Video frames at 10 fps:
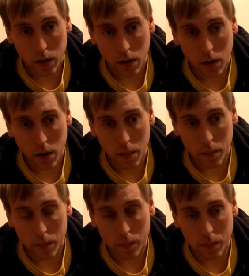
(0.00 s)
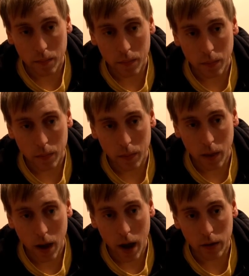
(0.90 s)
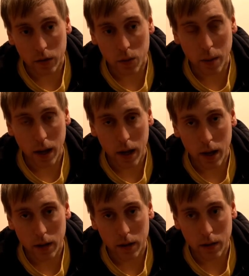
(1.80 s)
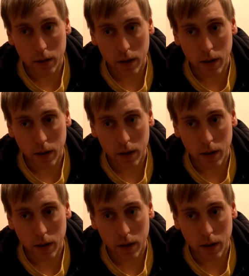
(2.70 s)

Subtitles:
Alex Payne